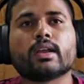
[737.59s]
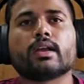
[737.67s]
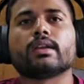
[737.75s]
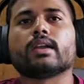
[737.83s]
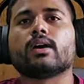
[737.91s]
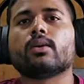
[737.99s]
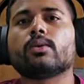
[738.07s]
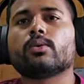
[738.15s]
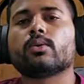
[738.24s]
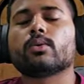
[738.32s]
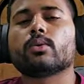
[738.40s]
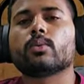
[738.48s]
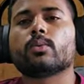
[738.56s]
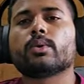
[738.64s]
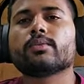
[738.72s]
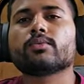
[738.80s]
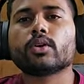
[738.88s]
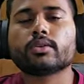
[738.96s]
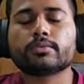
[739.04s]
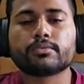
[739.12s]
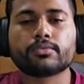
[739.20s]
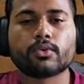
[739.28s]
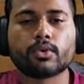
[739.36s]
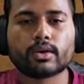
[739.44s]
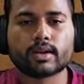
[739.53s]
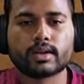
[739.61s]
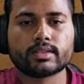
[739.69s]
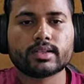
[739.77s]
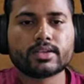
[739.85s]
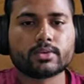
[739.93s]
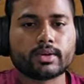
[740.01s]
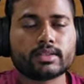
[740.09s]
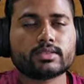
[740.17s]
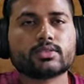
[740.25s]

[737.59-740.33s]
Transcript: Now we have got four other units.